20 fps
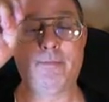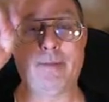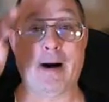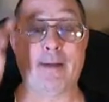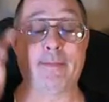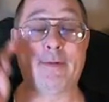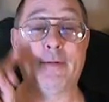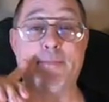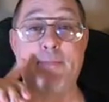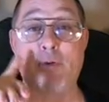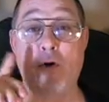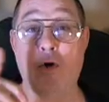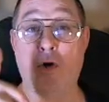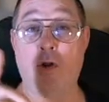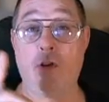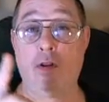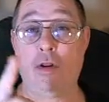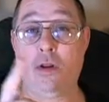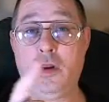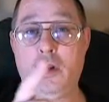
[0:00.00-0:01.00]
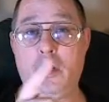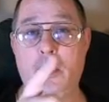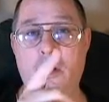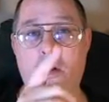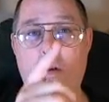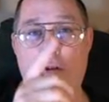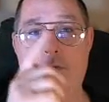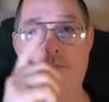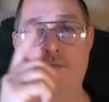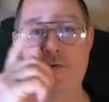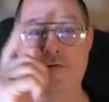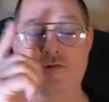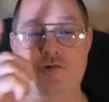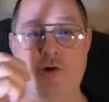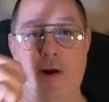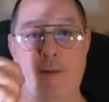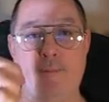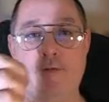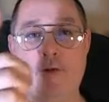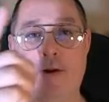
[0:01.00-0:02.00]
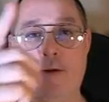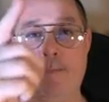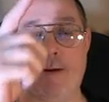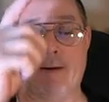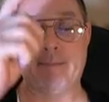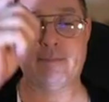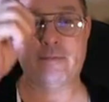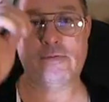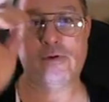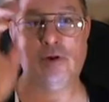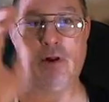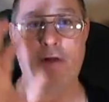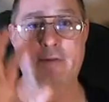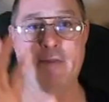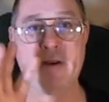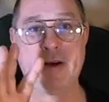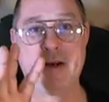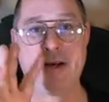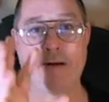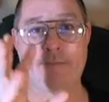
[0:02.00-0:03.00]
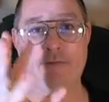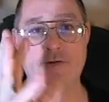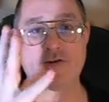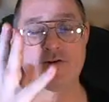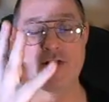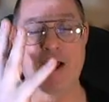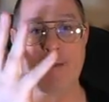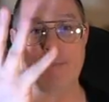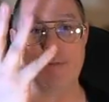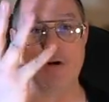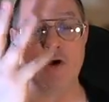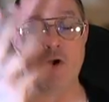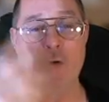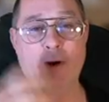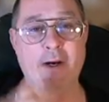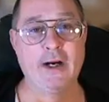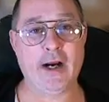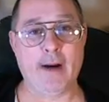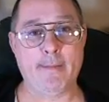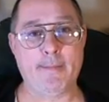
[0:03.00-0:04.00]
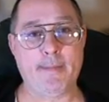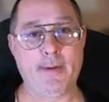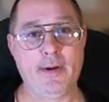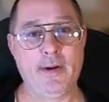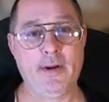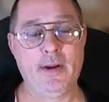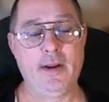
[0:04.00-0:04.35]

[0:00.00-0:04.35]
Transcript: Barber pole, the stripes on a barber pole, how they never stop going up.